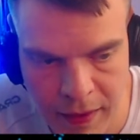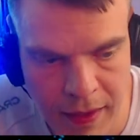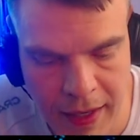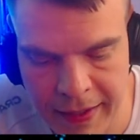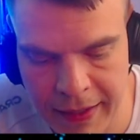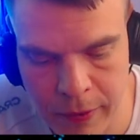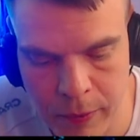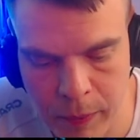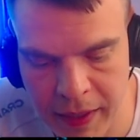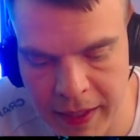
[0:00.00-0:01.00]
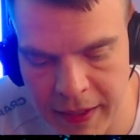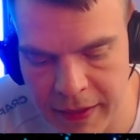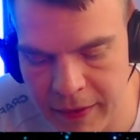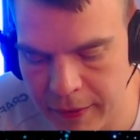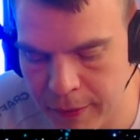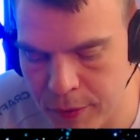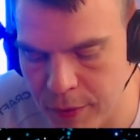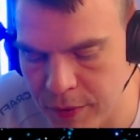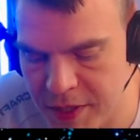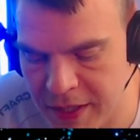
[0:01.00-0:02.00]
Another way
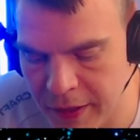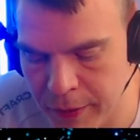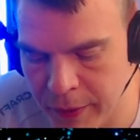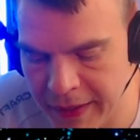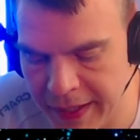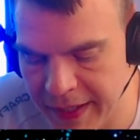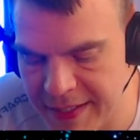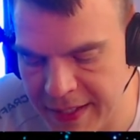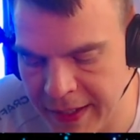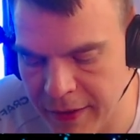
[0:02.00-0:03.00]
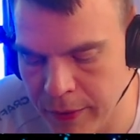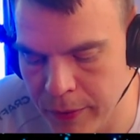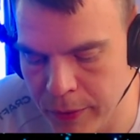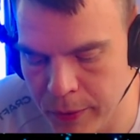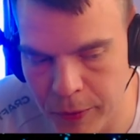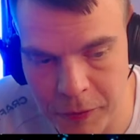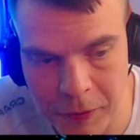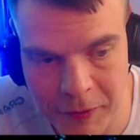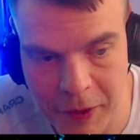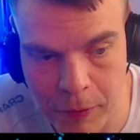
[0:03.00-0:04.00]
to start doing that is like you do
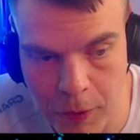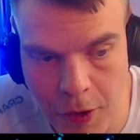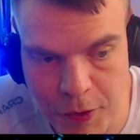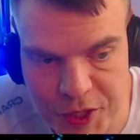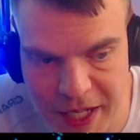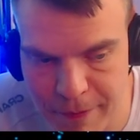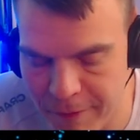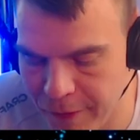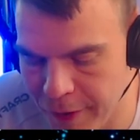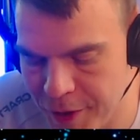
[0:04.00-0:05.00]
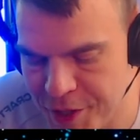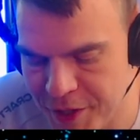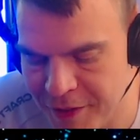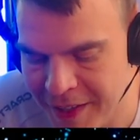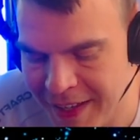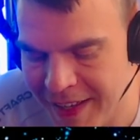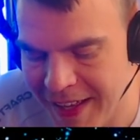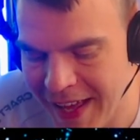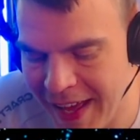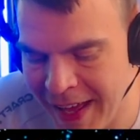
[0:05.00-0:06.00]
the wrong shape first
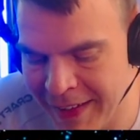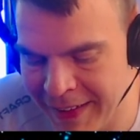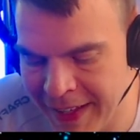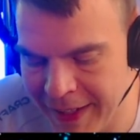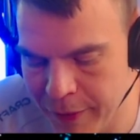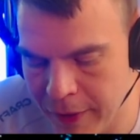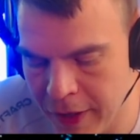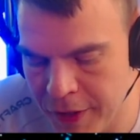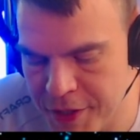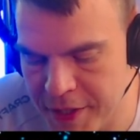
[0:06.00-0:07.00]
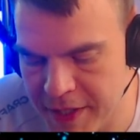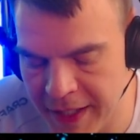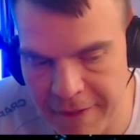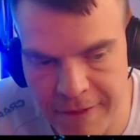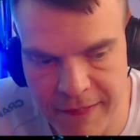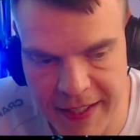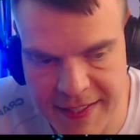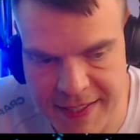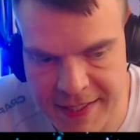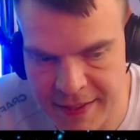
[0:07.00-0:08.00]
and then you consciously
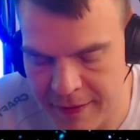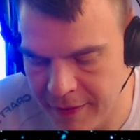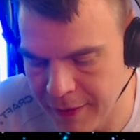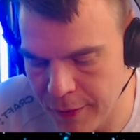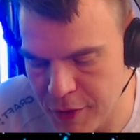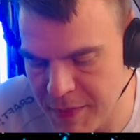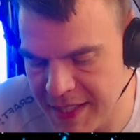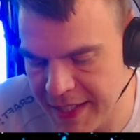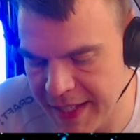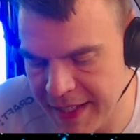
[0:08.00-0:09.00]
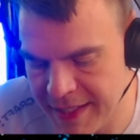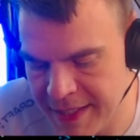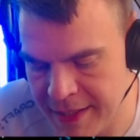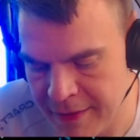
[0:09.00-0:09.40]
fix those mistakes.